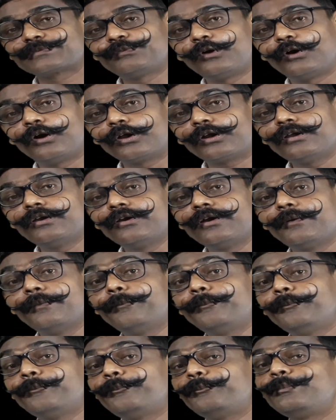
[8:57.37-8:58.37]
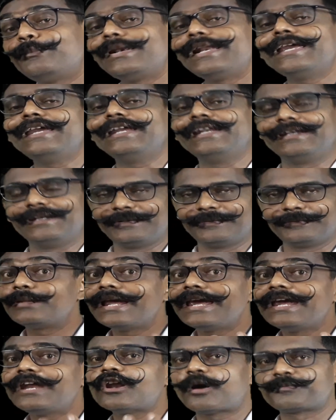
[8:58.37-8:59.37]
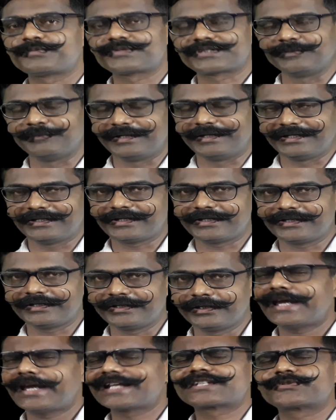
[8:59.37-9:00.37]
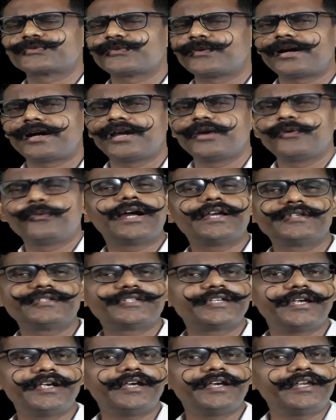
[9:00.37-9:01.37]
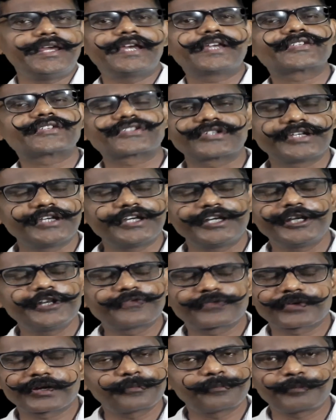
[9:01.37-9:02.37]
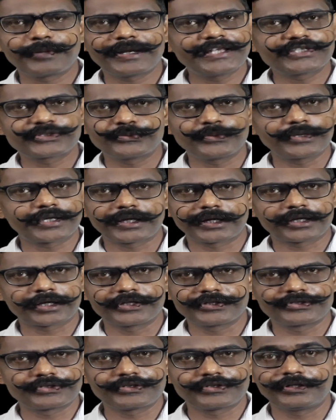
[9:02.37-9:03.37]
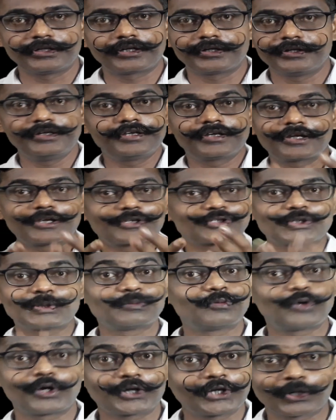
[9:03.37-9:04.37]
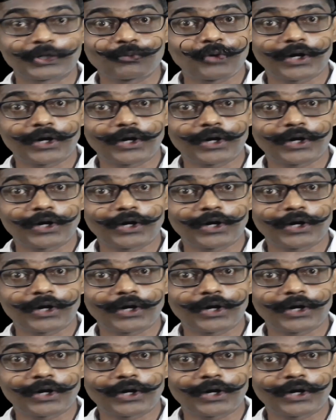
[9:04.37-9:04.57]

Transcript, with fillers: for plane, plane of symmetry. X Y, Y Z, X Z, different planes we can consider. In case of water,